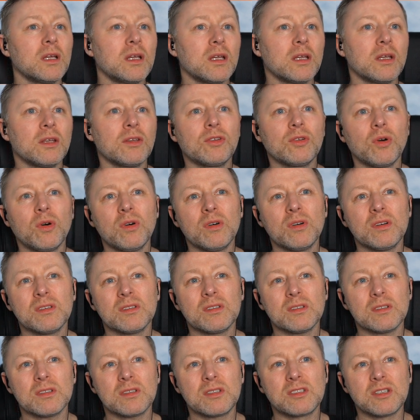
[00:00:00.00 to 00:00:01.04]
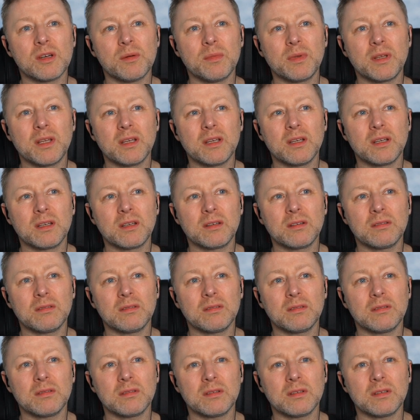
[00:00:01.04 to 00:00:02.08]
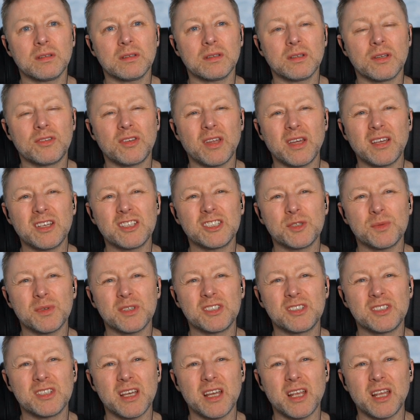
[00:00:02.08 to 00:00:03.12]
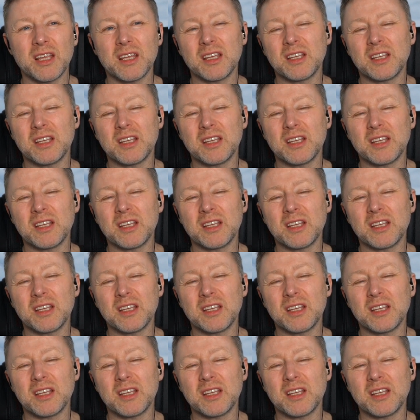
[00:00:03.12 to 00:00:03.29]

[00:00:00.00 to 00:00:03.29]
he thought some of the things that were said,